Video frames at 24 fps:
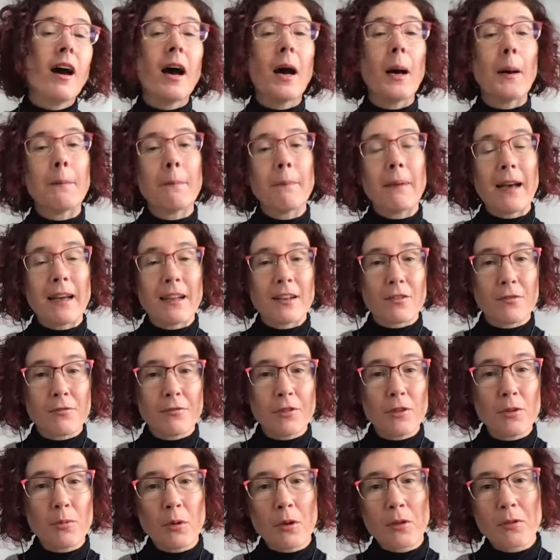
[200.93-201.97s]
um, and a
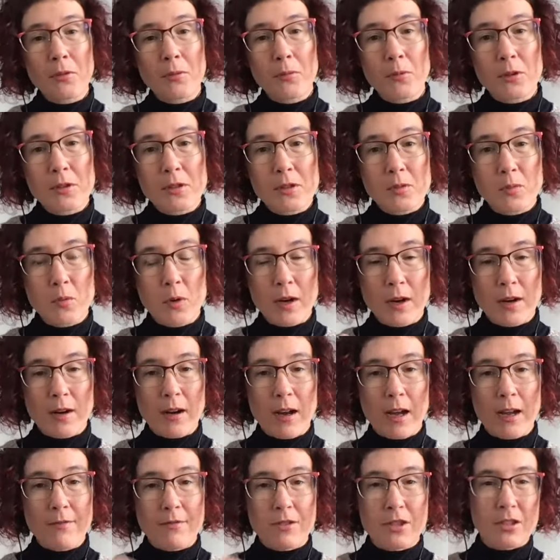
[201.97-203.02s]
few other ones
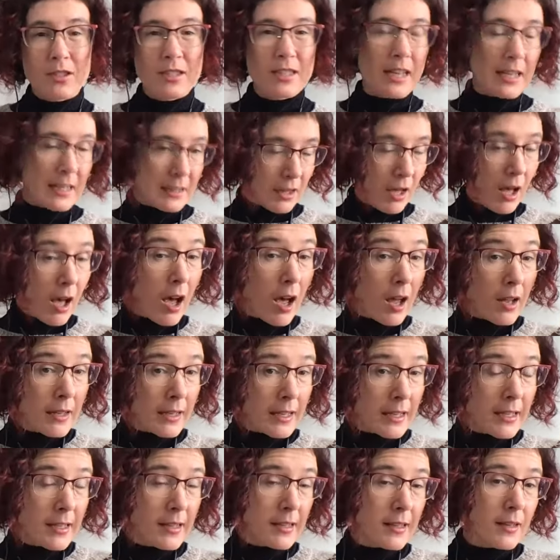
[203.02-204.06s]
where I've just like the
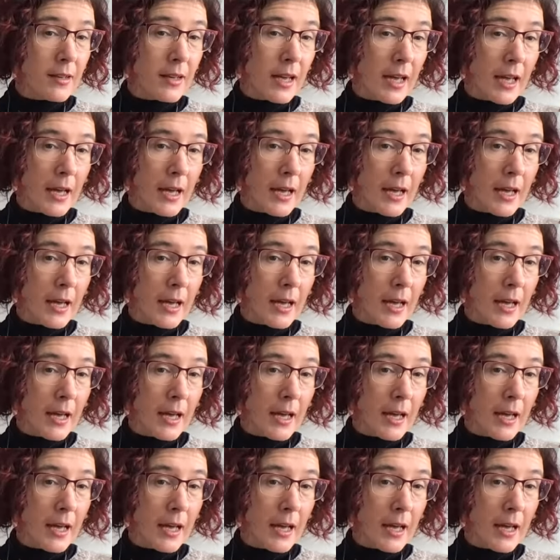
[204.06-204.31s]
holly,